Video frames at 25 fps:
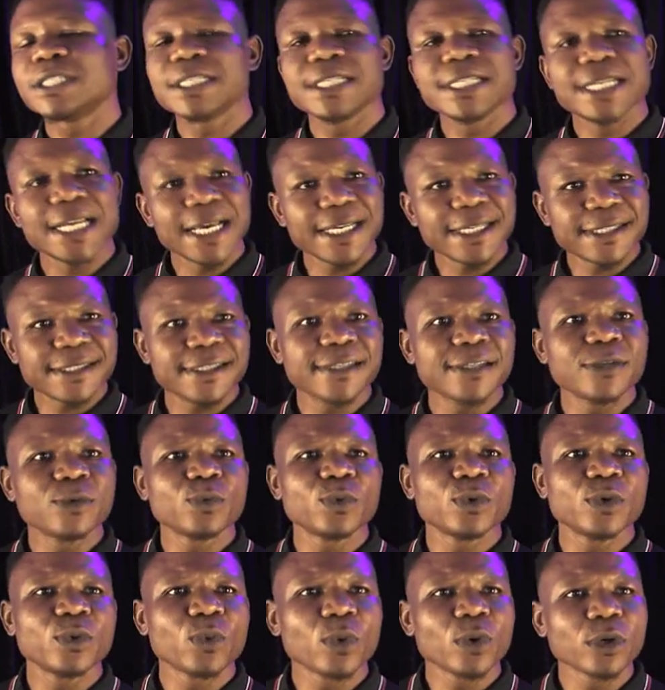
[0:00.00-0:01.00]
the next thing
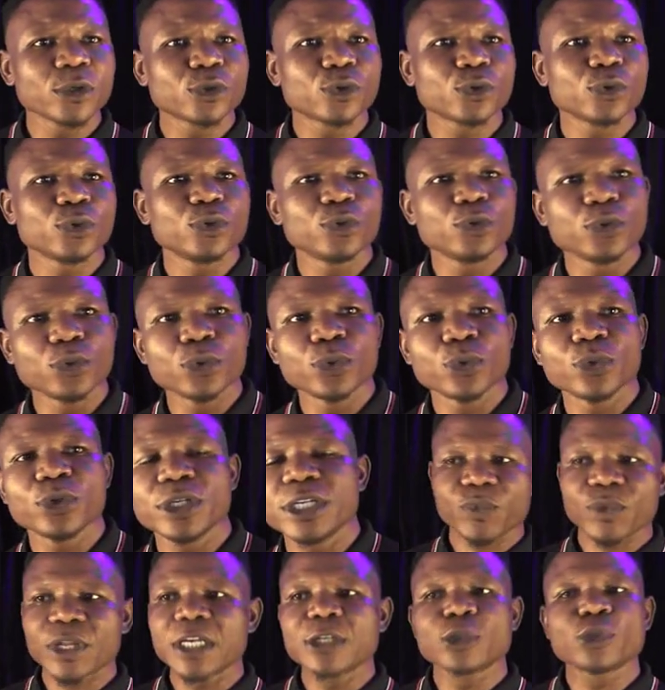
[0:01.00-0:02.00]
we want to do
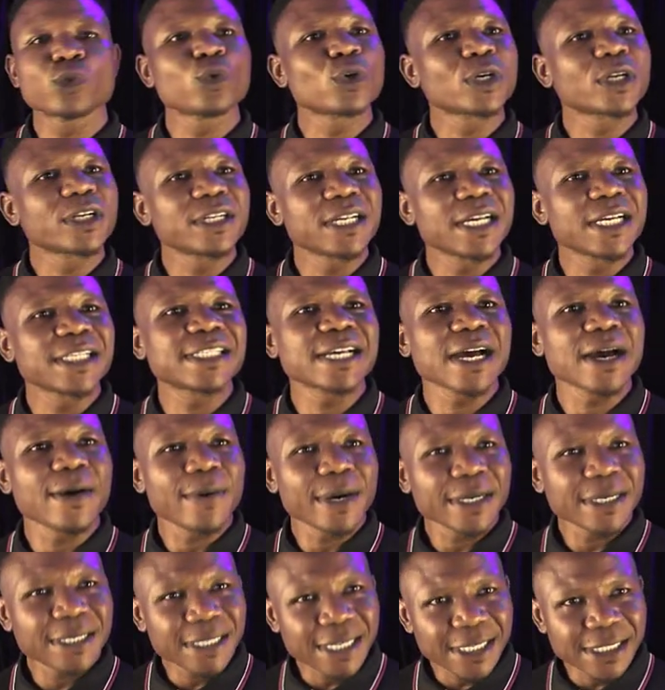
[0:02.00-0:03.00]
is to create
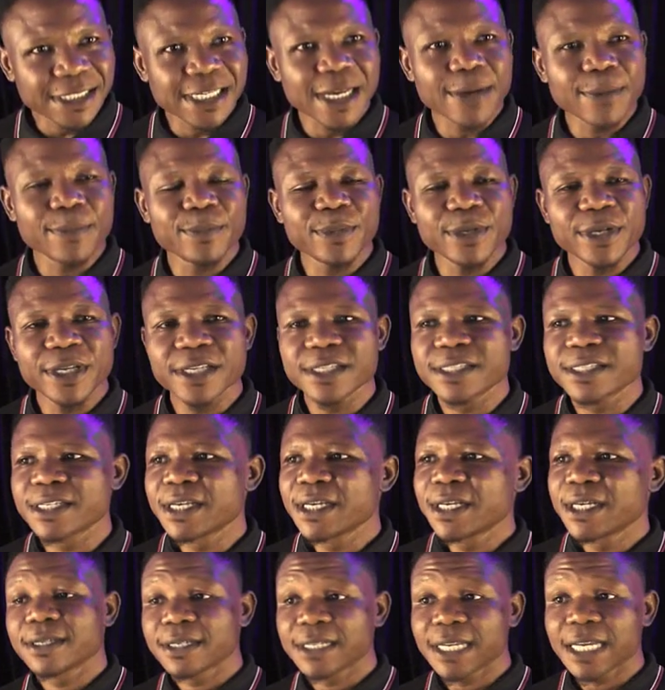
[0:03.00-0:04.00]
our database
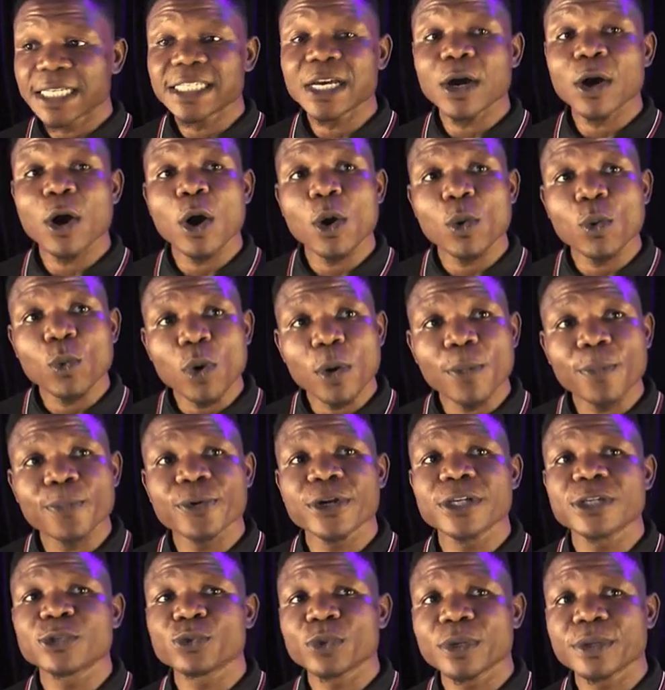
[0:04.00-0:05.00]
that our
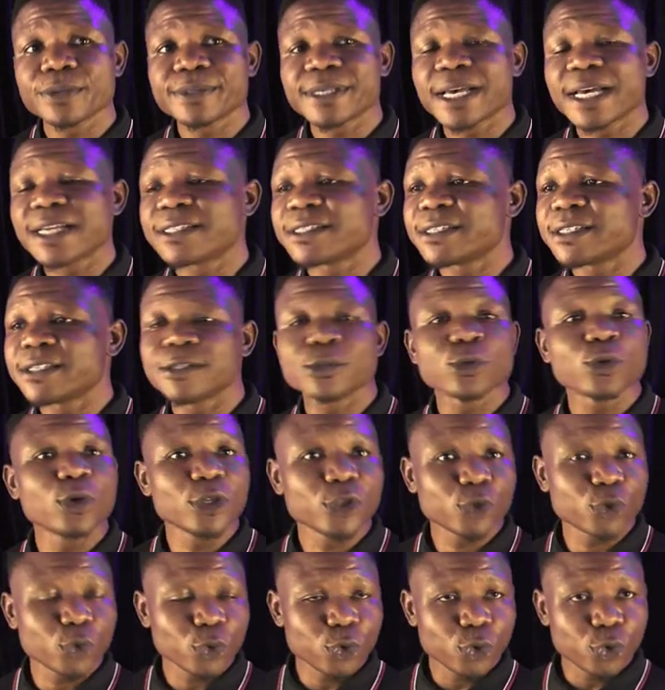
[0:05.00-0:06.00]
WordPress website is
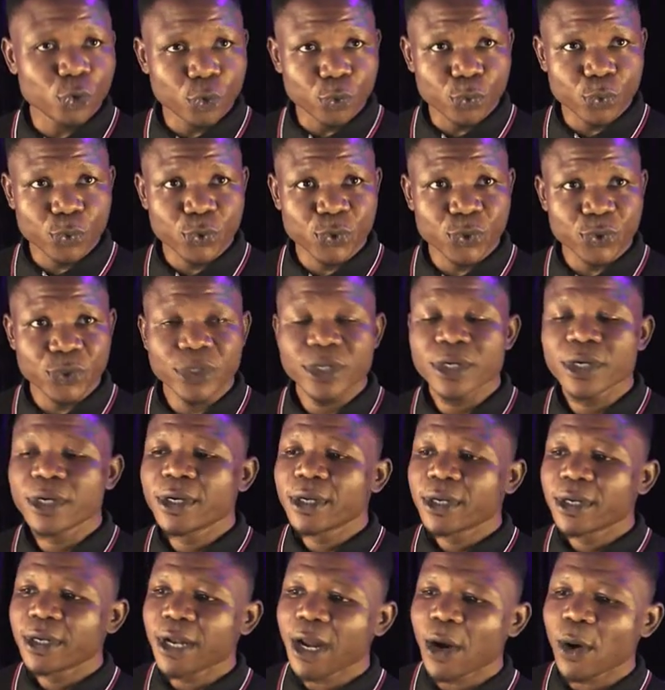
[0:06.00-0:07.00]
going to use.
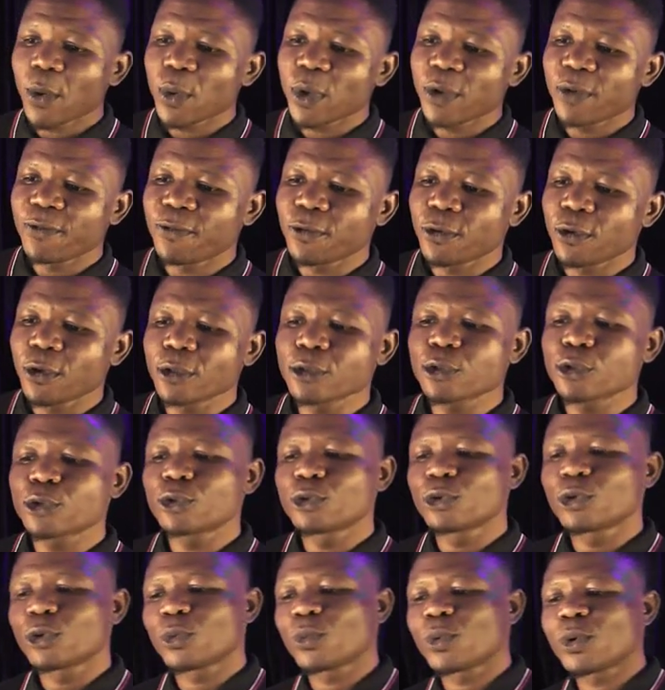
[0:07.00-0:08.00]
Now if you don't
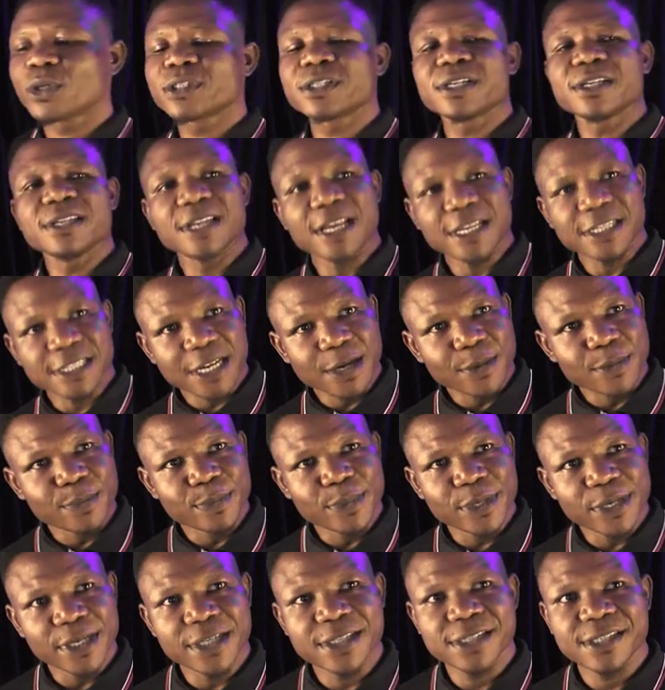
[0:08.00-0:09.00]
know what a
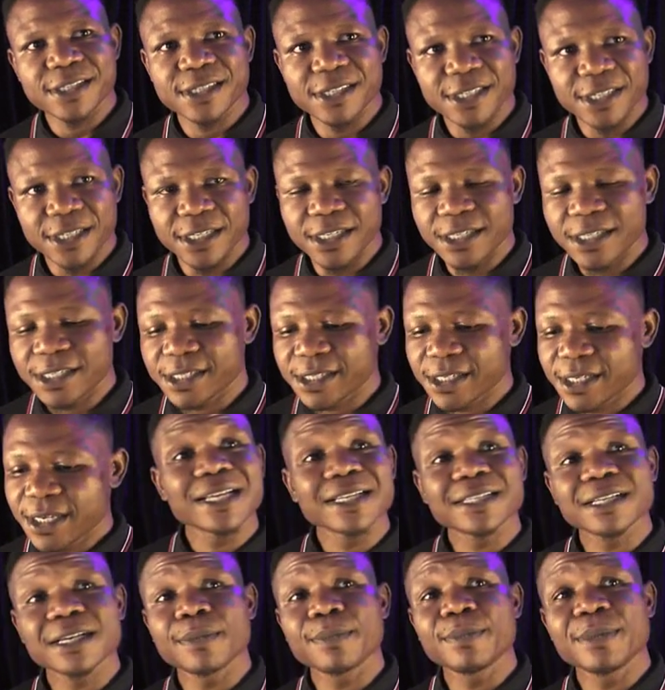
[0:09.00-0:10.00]
database is
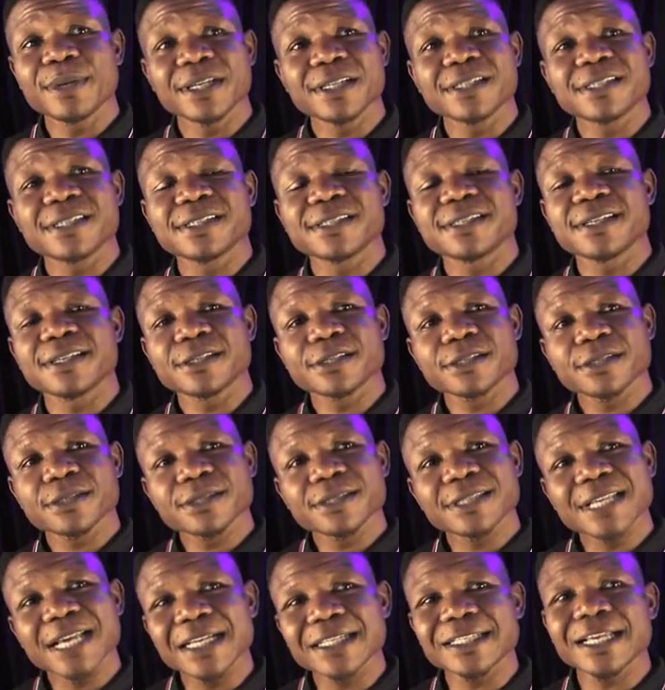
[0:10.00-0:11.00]

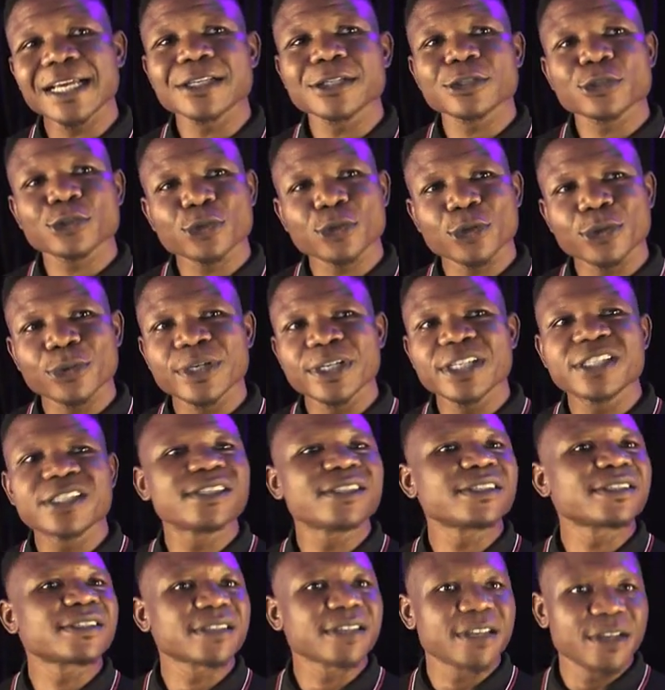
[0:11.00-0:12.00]
a data storage
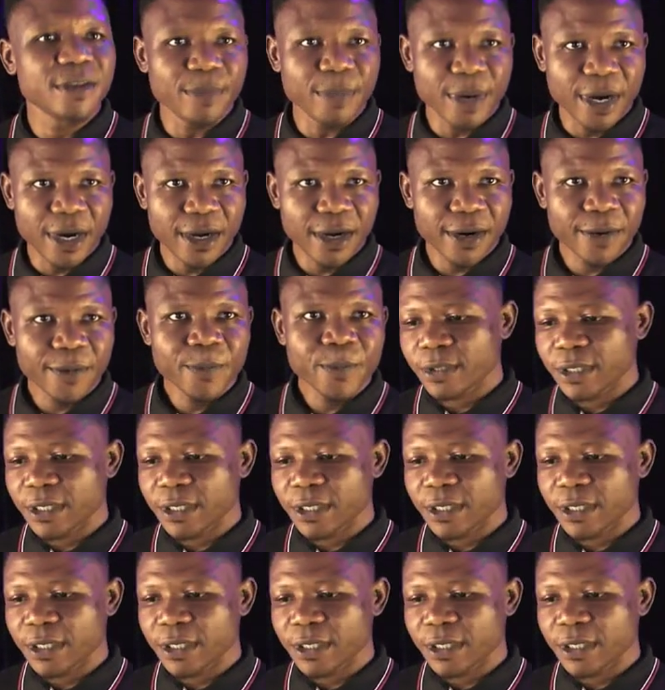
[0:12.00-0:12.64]
schema.